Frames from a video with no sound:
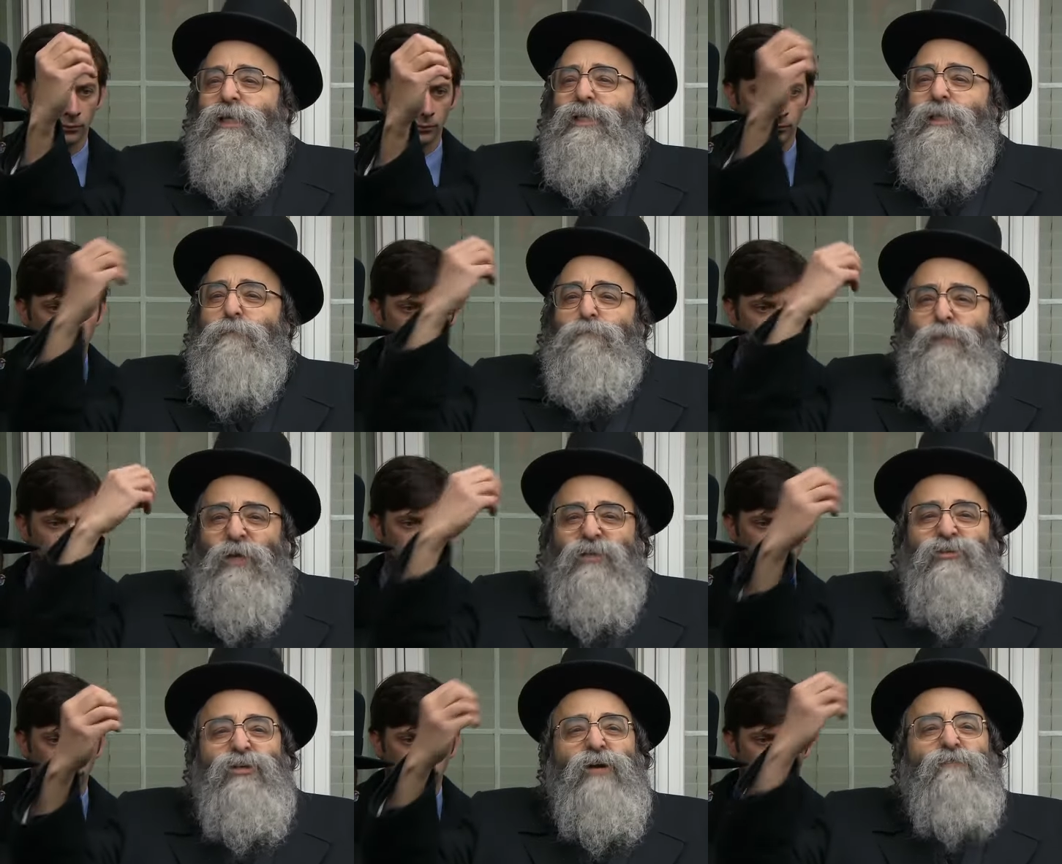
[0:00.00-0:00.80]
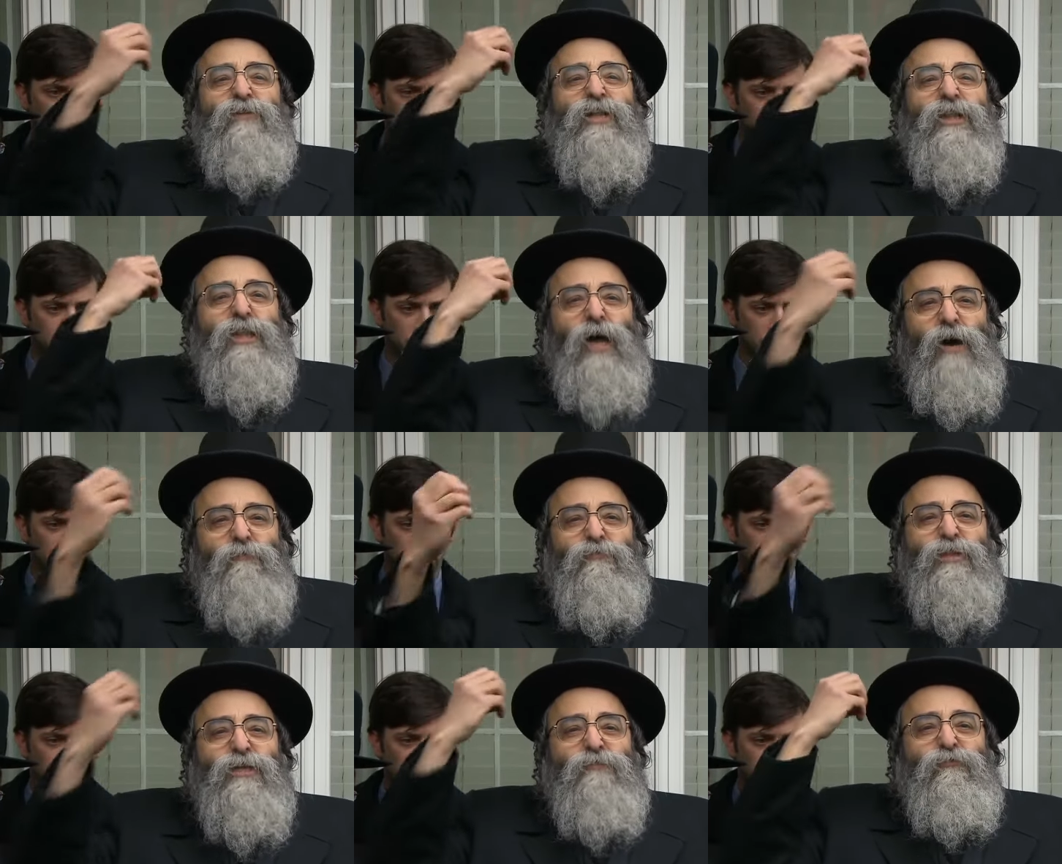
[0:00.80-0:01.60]
Speaker 1: the picture of a
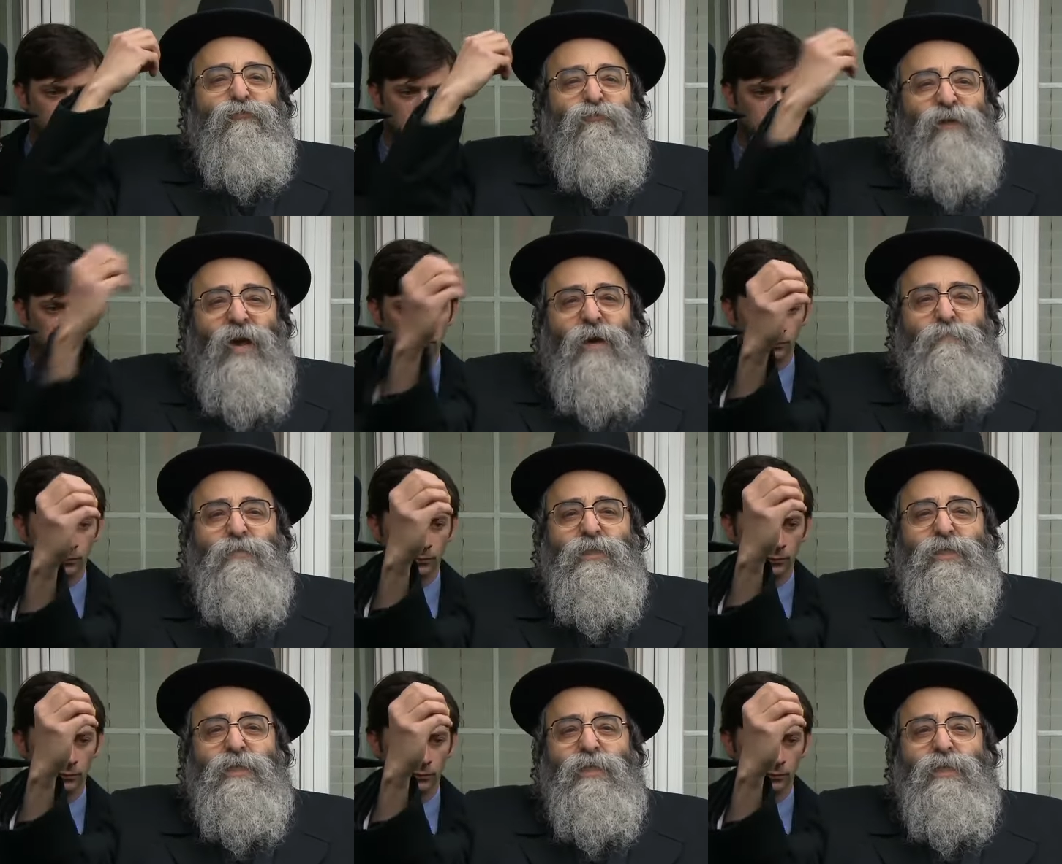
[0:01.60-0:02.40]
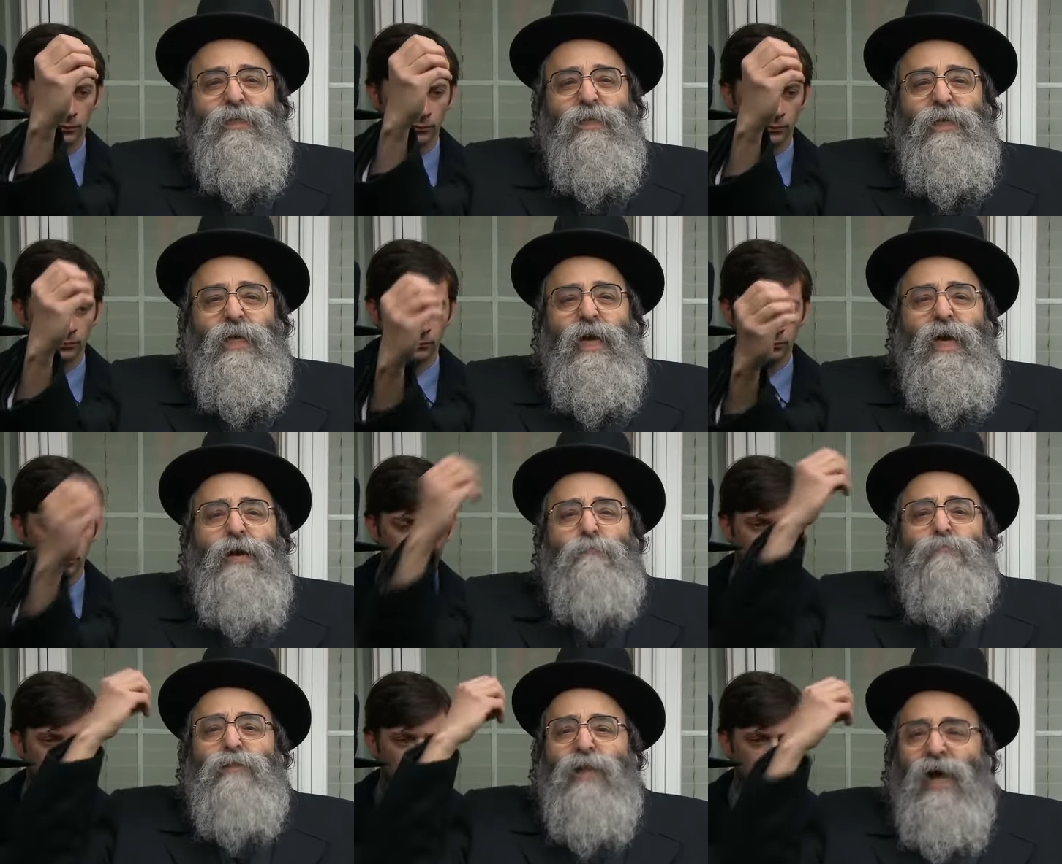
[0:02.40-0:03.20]
lovely family,
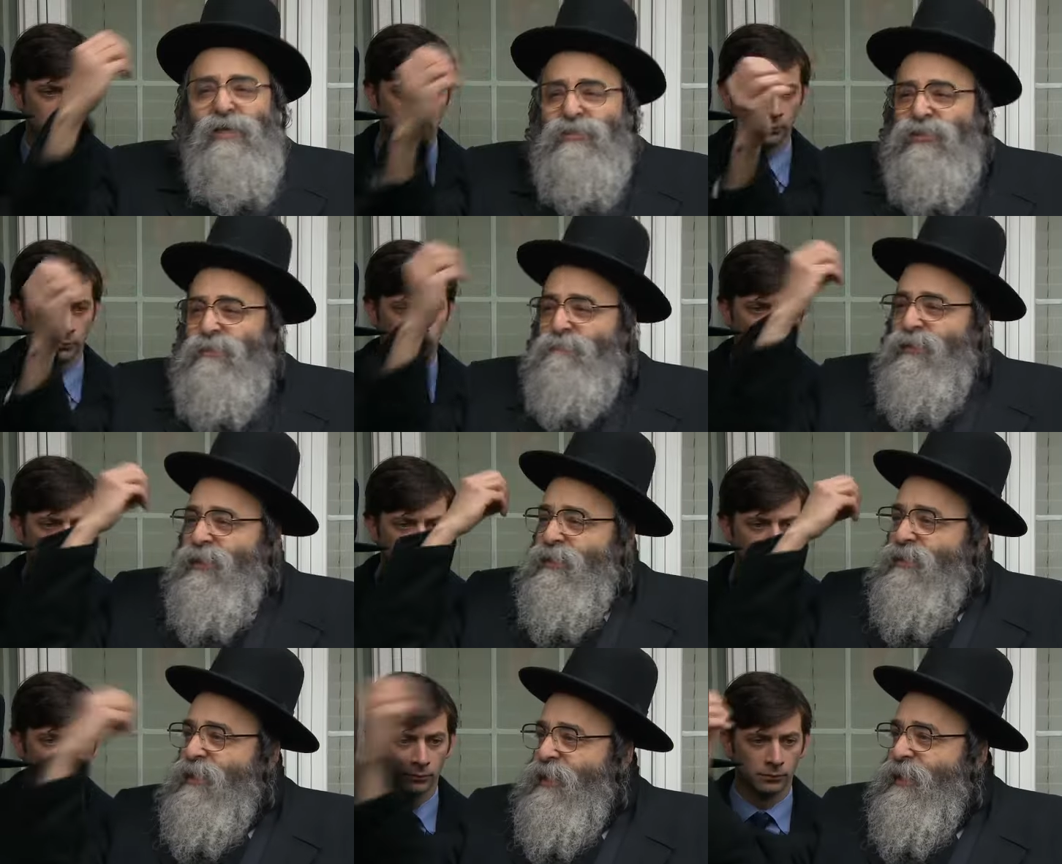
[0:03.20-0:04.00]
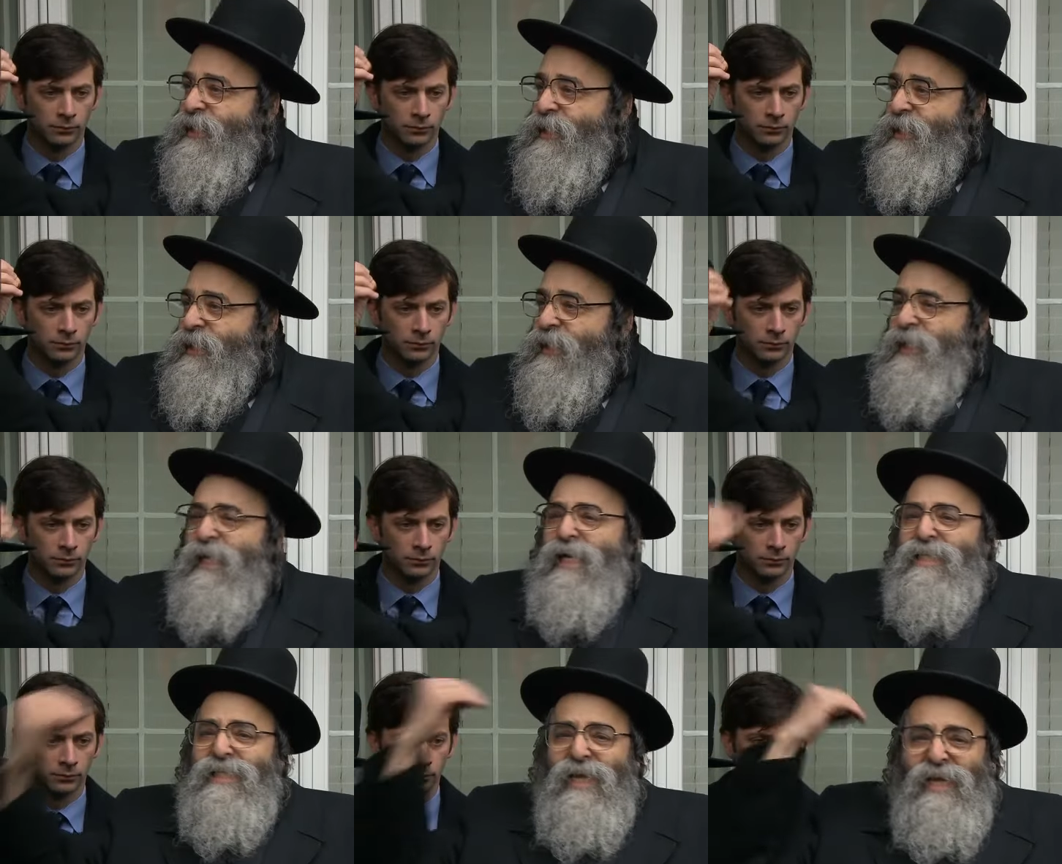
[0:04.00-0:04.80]
a blossoming tree
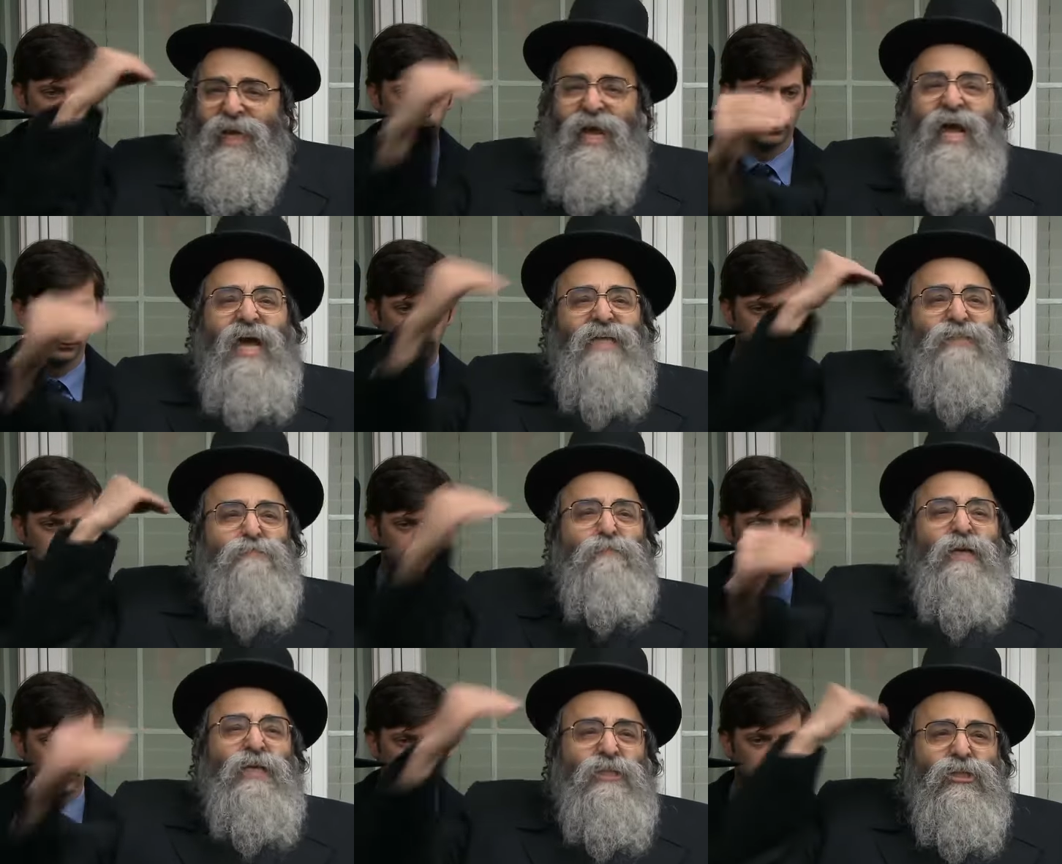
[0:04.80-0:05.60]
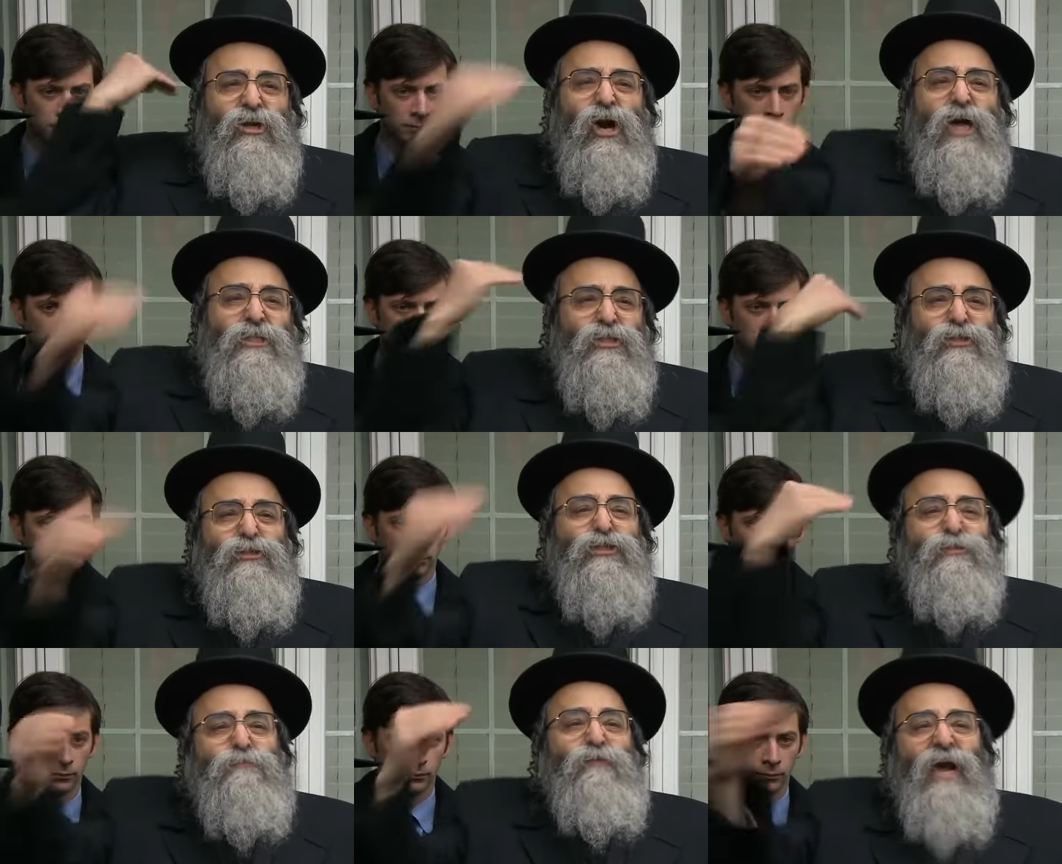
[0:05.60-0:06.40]
that has been cut to
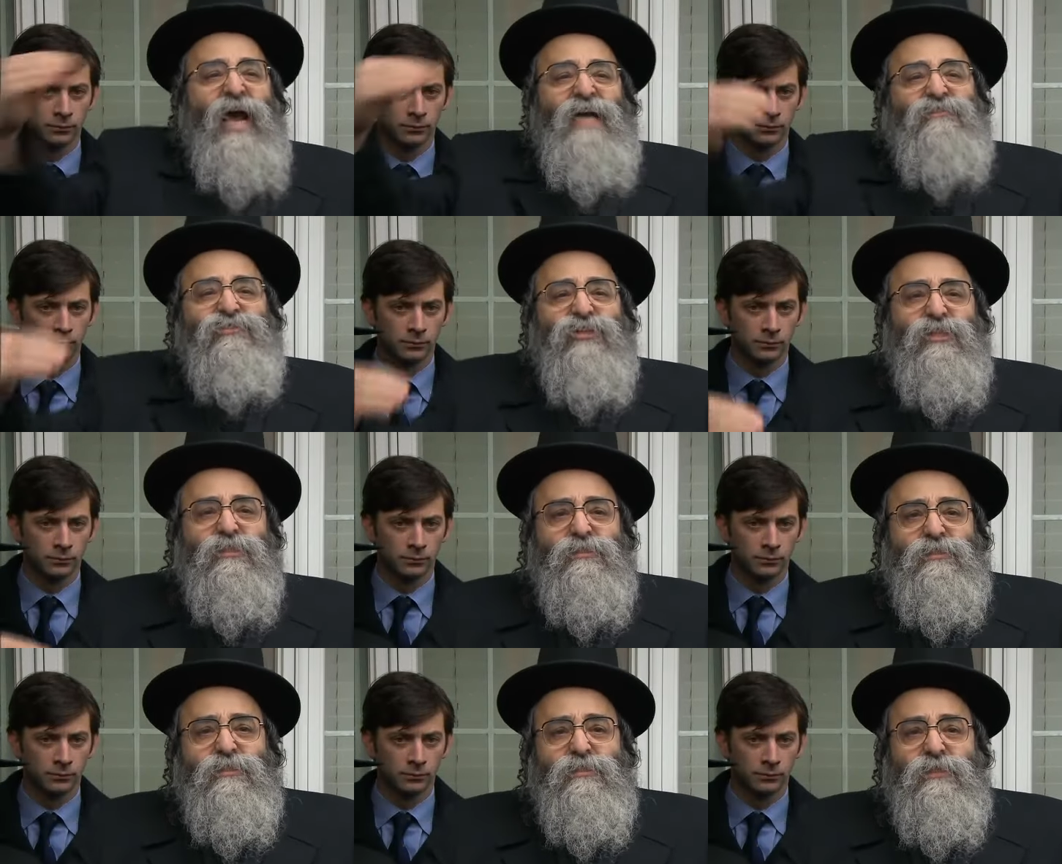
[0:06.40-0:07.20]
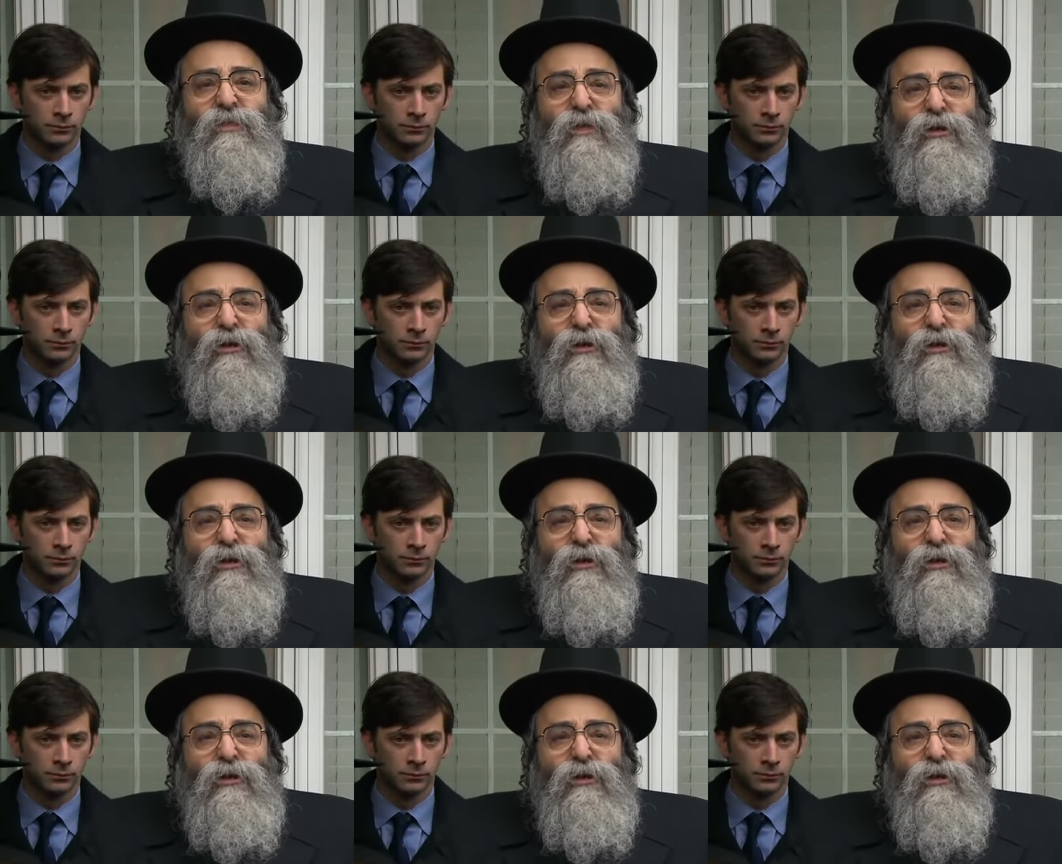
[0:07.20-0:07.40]
its branches.